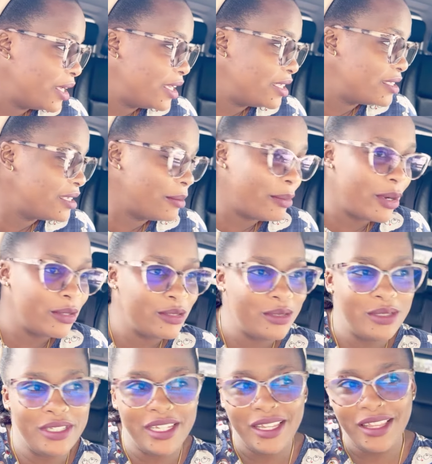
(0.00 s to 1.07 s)
it's about
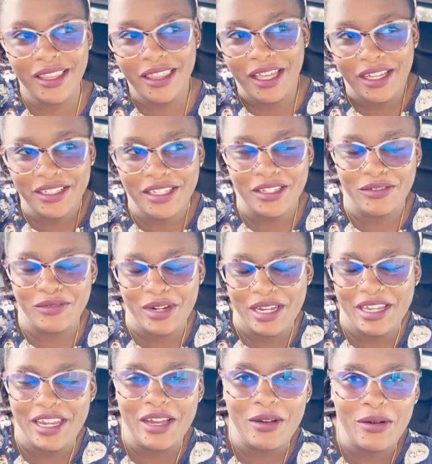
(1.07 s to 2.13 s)
10:30
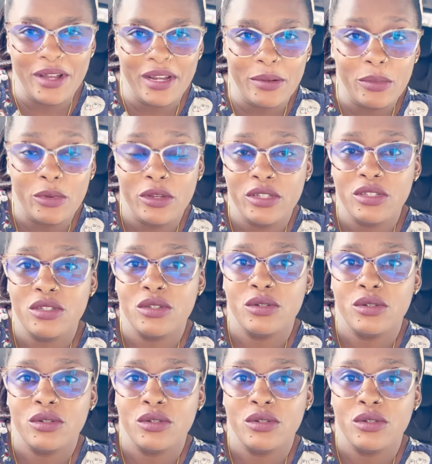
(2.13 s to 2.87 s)
right now and I'm going